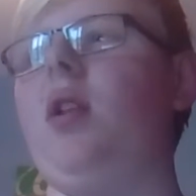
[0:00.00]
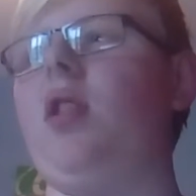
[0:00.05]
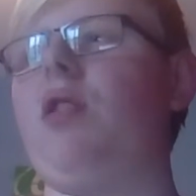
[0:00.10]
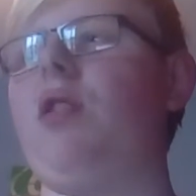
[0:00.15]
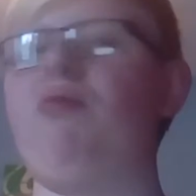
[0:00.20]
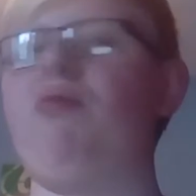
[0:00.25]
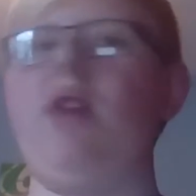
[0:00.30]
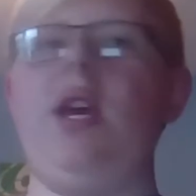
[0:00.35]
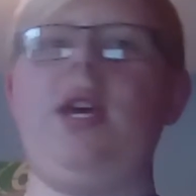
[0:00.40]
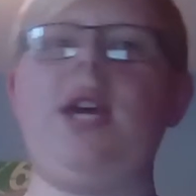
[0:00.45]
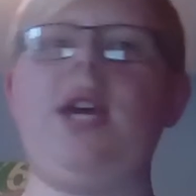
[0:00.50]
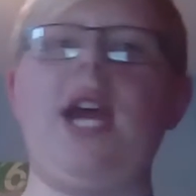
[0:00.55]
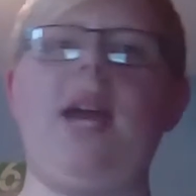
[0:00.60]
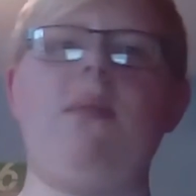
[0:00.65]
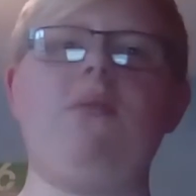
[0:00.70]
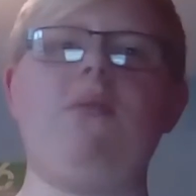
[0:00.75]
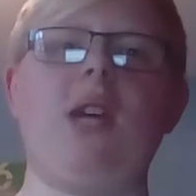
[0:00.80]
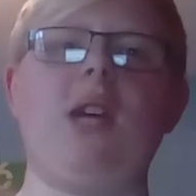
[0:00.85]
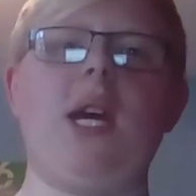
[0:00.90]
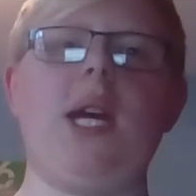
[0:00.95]
3
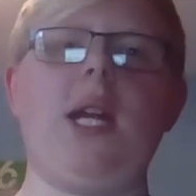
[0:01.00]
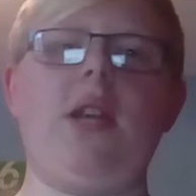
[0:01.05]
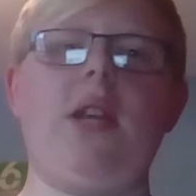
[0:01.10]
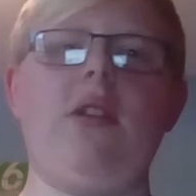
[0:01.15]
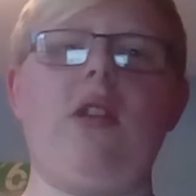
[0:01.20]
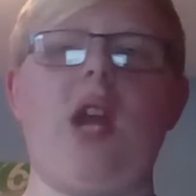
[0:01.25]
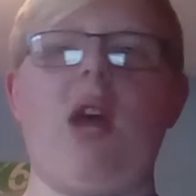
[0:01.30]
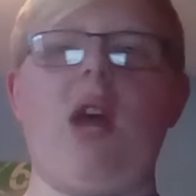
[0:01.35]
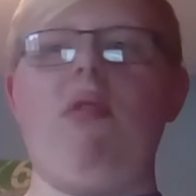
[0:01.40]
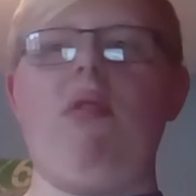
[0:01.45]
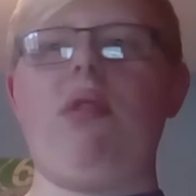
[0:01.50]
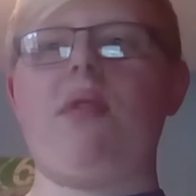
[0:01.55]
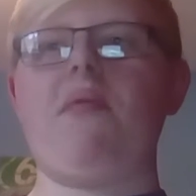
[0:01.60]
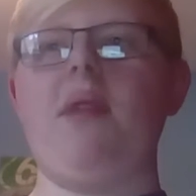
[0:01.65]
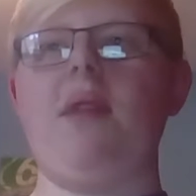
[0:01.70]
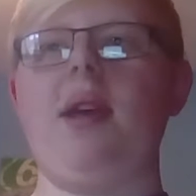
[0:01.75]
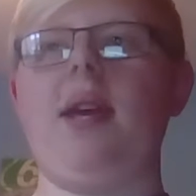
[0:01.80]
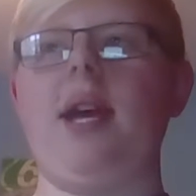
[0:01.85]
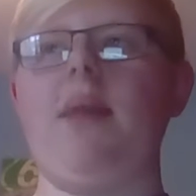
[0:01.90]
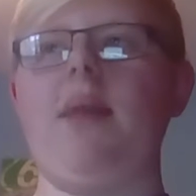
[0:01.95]
games that
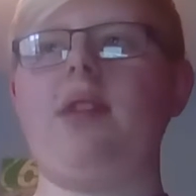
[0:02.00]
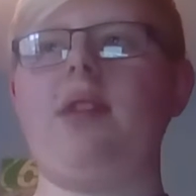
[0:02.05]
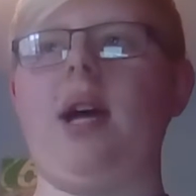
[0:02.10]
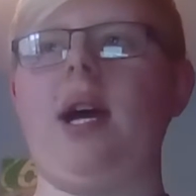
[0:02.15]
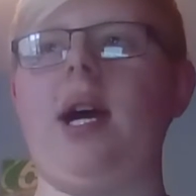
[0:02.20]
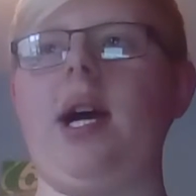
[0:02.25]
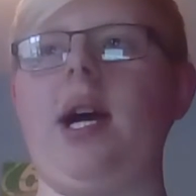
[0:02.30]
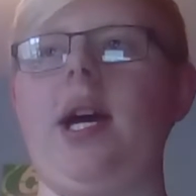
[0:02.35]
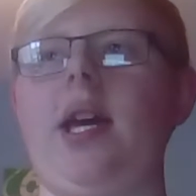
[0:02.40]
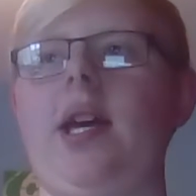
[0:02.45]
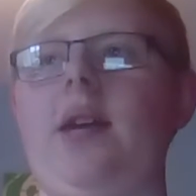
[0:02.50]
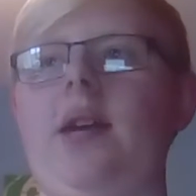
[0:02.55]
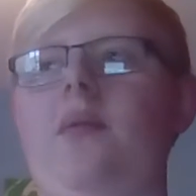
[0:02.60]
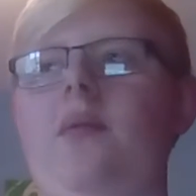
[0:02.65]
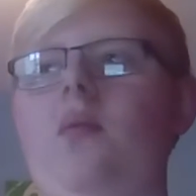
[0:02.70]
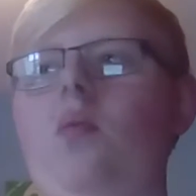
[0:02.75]
I